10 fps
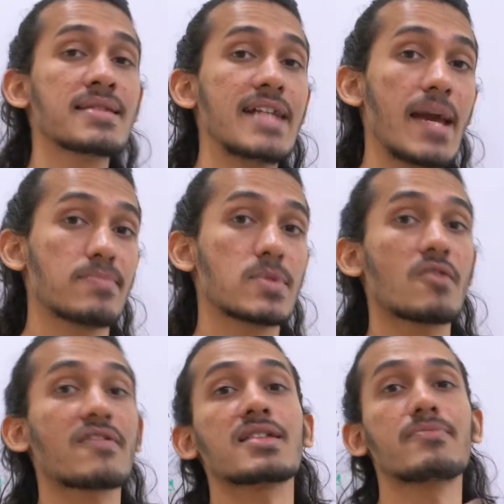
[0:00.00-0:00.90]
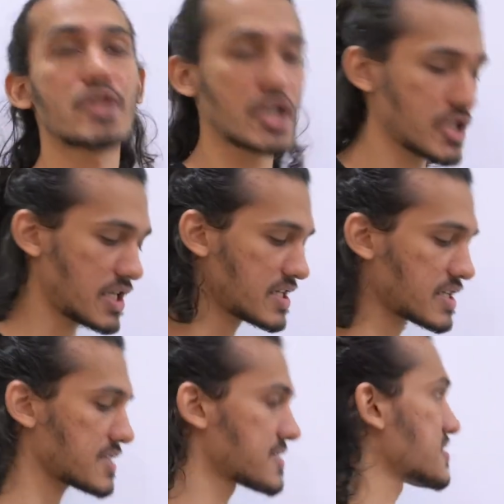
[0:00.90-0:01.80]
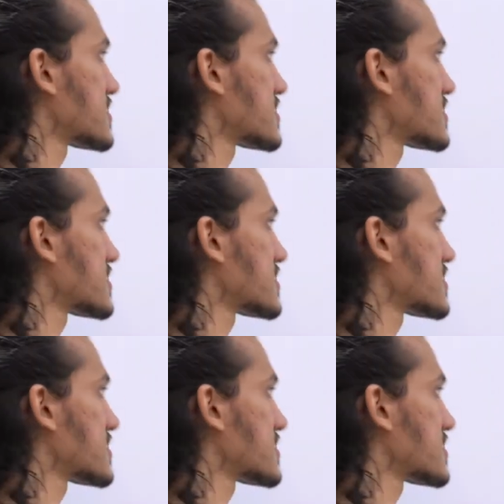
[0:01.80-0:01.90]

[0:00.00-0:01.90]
depth of respiration increases.